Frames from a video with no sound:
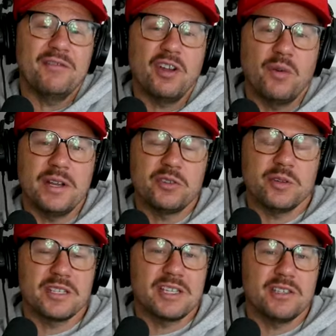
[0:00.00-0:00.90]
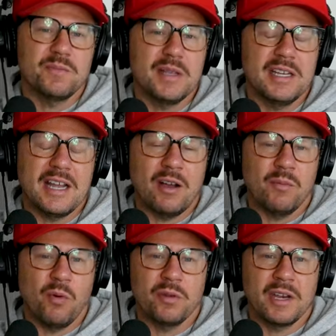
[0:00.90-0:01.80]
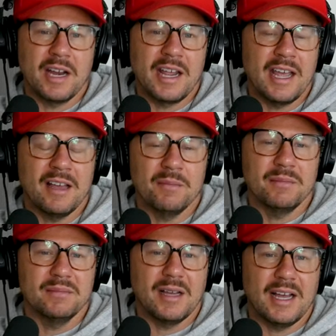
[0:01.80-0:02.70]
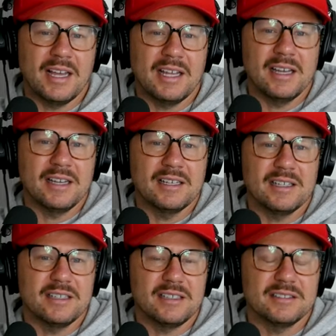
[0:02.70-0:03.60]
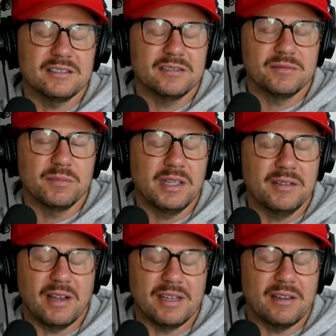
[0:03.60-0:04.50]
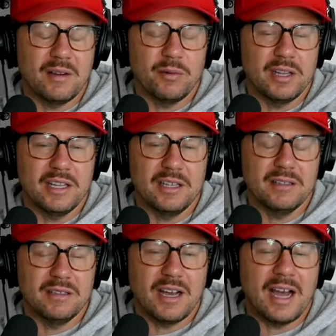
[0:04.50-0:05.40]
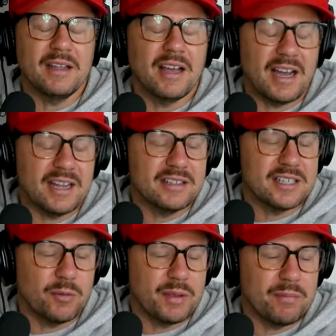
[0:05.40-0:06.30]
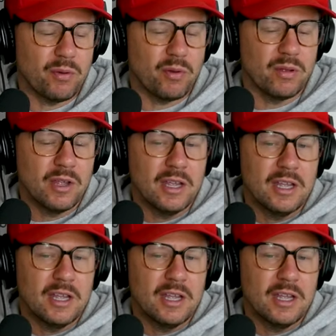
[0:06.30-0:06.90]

have no interest in being out more than I am. I uh, believe I, I really I, I tell people,